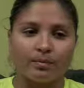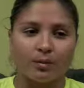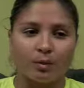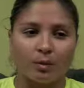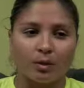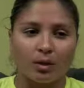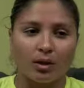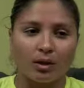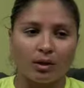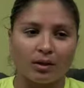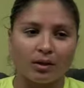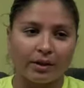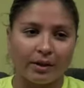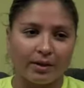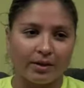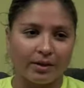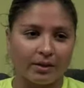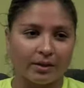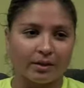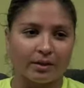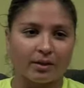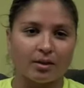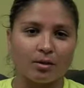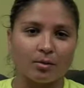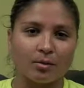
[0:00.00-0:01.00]
Well, I
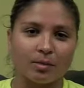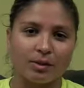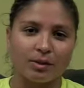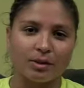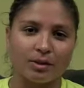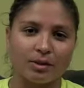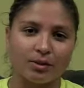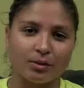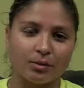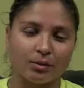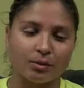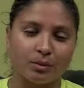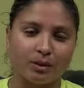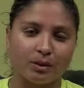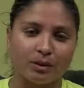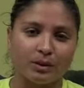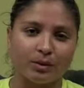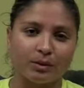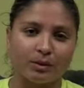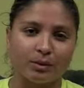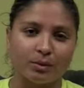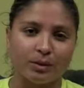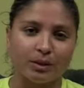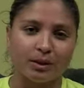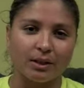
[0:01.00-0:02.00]
think the competition will
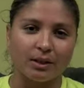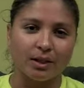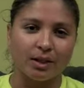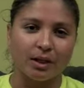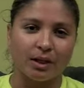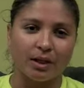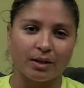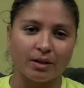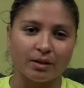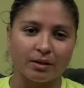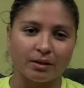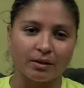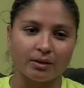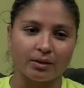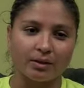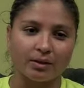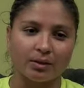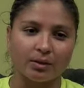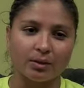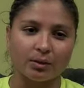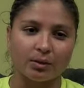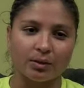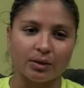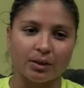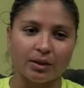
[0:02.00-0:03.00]
be really hard
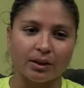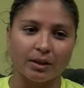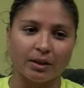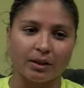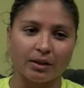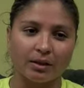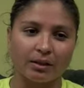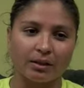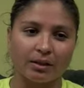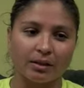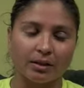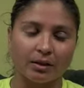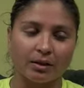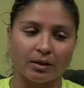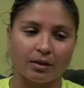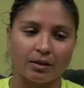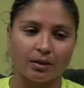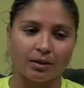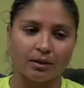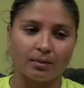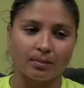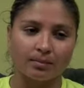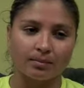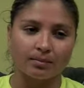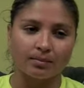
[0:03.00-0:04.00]
this weekend,
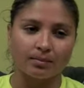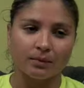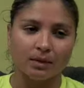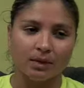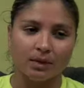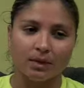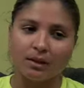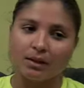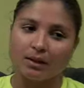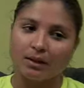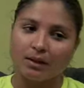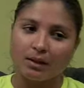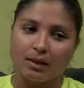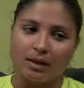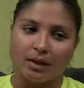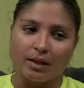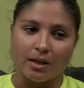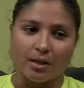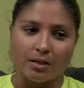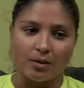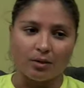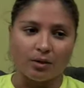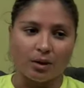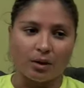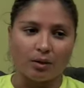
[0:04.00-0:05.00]

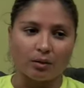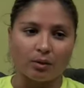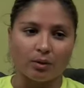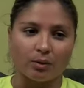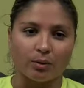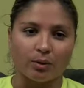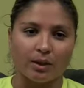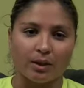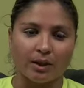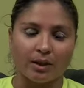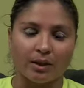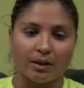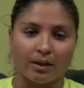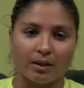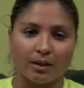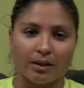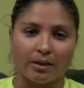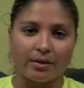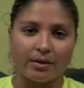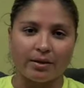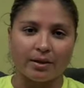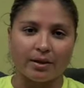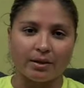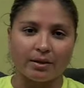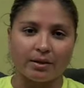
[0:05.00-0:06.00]
and throughout the week. I
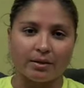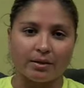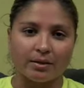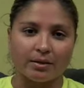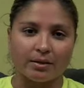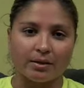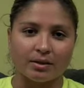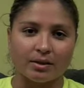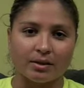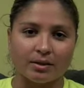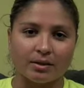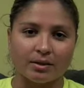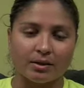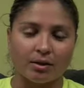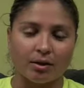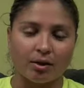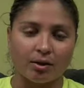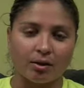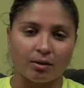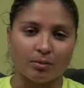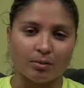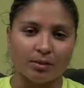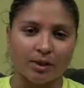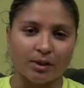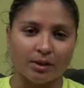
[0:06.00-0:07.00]
think it's the
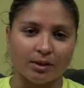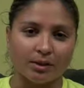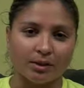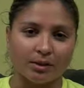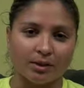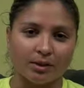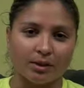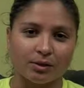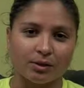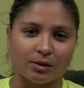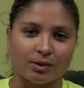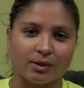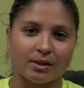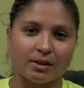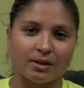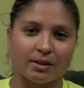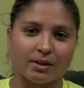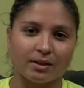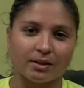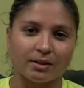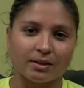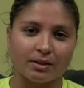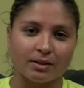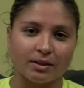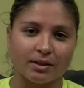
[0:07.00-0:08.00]
All-American, so
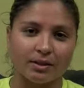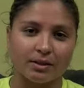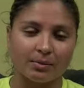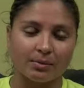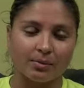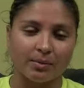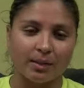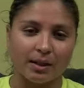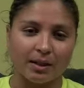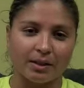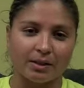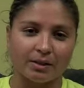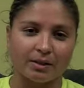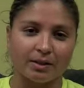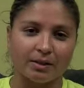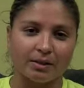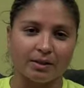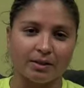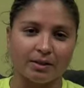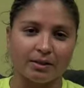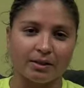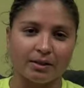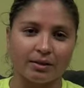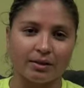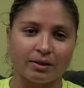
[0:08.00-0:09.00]
it's the best in
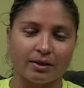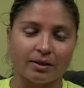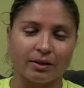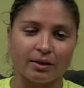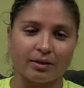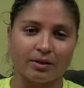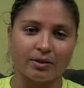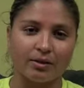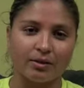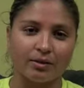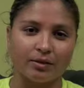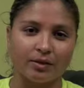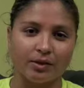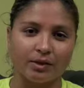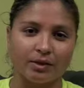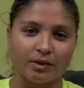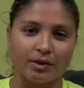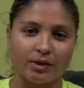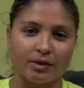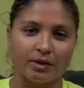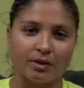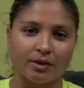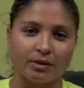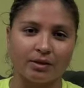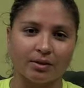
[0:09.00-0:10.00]
the
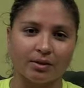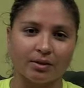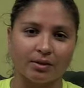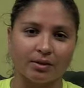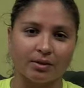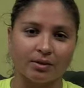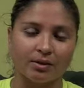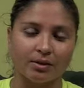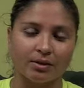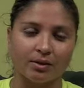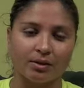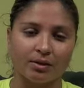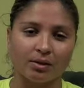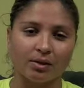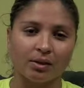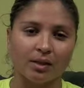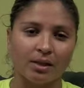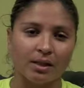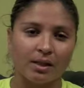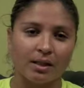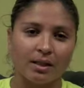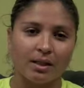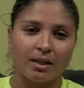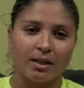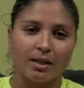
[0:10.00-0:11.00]
universities, you know. So
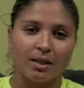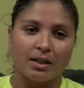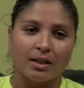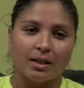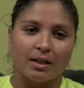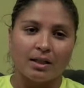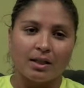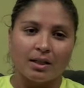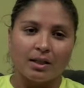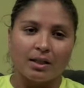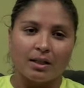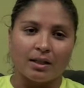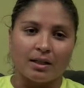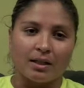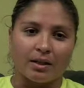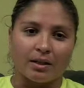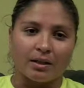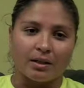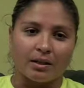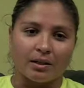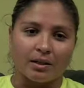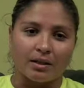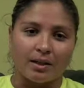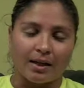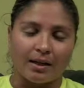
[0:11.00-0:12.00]

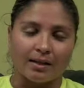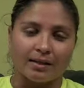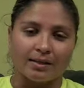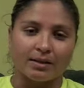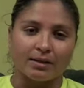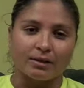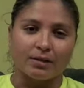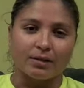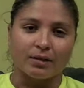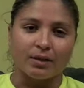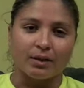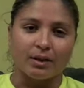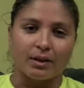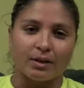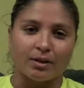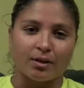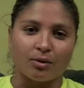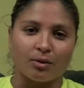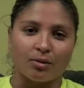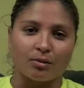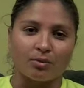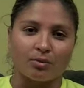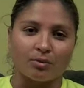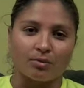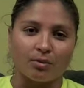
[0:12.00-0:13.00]
it asks for a
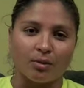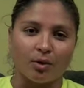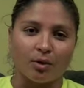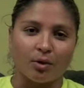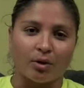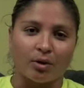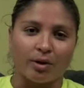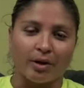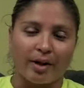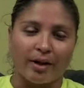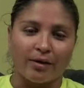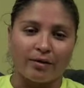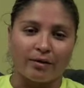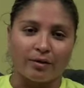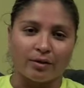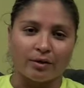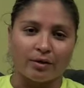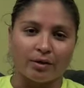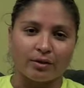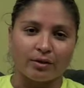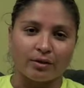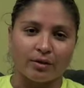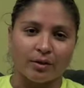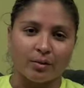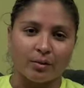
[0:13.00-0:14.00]
little more
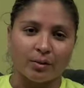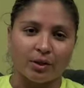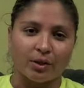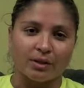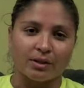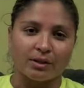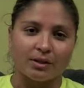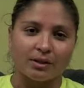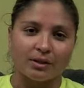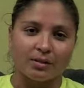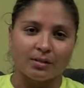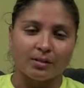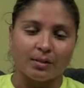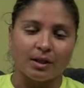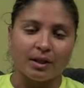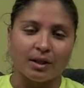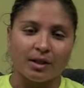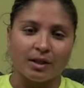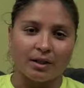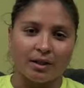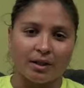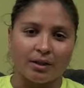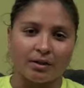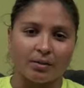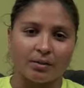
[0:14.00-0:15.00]
effort from us, but
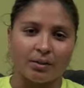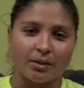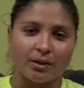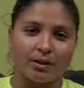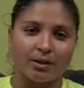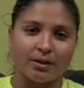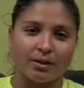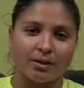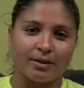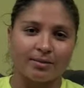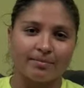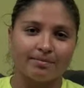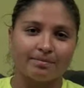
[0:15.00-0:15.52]
it'll be good.